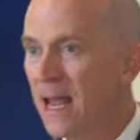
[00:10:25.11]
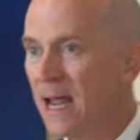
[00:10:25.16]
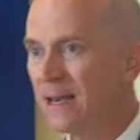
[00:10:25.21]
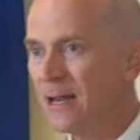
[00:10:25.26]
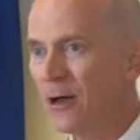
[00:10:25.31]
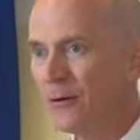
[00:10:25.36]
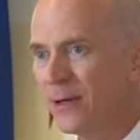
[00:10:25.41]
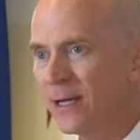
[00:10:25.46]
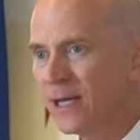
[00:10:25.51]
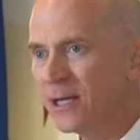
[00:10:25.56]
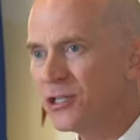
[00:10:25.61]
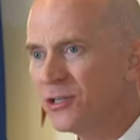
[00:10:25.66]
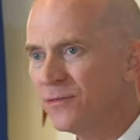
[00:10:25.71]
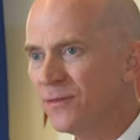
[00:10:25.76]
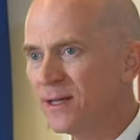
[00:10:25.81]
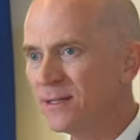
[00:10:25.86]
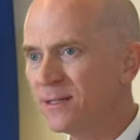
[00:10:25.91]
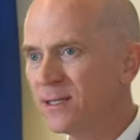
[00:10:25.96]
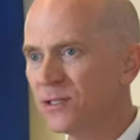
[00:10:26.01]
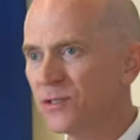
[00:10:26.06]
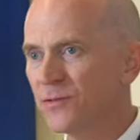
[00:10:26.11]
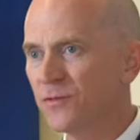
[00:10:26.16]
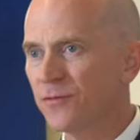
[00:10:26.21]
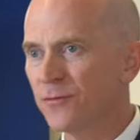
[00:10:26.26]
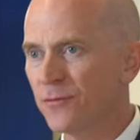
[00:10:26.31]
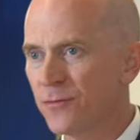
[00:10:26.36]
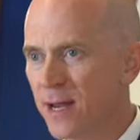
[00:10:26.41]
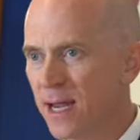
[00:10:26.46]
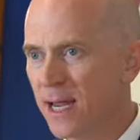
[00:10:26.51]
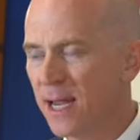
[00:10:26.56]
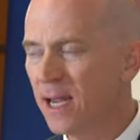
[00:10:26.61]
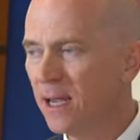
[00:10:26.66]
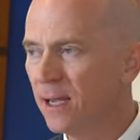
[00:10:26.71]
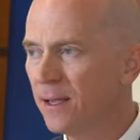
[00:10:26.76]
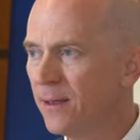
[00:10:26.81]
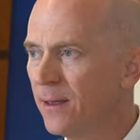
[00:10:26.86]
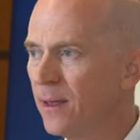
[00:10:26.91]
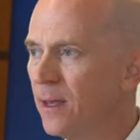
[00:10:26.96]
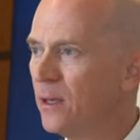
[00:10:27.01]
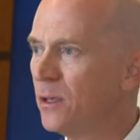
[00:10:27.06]
Now, each of us is free,
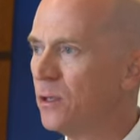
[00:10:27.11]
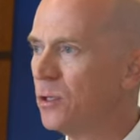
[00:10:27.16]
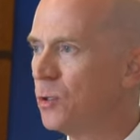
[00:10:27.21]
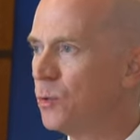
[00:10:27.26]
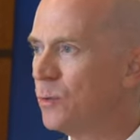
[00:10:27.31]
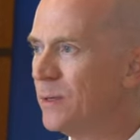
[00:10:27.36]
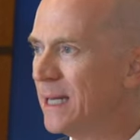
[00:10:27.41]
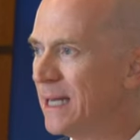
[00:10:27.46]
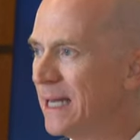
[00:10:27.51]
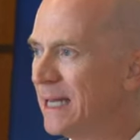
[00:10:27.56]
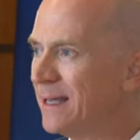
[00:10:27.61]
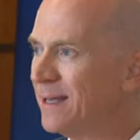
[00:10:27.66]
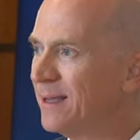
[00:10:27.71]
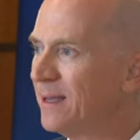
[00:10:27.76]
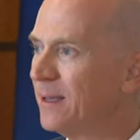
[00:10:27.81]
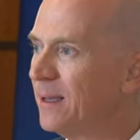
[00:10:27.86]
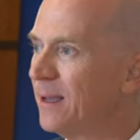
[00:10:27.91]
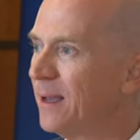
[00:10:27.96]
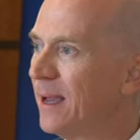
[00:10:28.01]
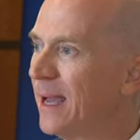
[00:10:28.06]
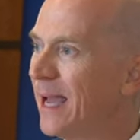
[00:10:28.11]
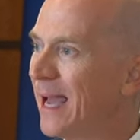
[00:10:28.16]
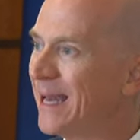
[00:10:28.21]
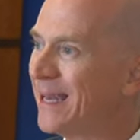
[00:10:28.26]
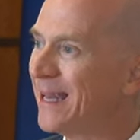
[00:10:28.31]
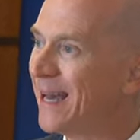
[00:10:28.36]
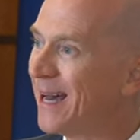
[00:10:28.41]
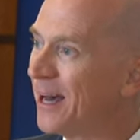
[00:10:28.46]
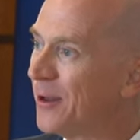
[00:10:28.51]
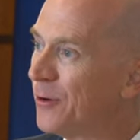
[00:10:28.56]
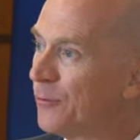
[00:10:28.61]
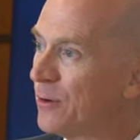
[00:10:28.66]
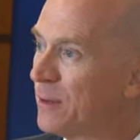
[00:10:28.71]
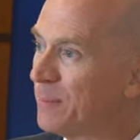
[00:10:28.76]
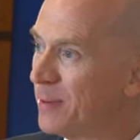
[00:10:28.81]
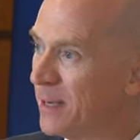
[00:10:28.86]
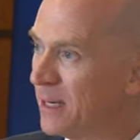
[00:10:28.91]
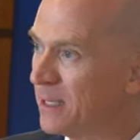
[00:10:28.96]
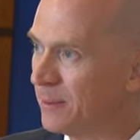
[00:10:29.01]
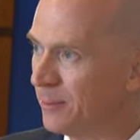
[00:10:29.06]
unique, and
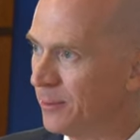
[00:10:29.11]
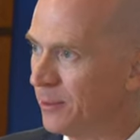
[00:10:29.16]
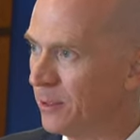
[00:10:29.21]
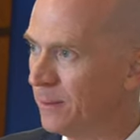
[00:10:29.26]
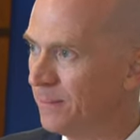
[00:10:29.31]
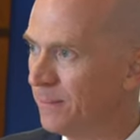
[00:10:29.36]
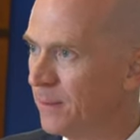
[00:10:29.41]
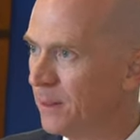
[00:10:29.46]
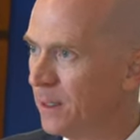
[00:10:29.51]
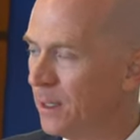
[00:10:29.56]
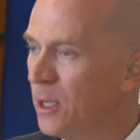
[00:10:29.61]
unrepeatable.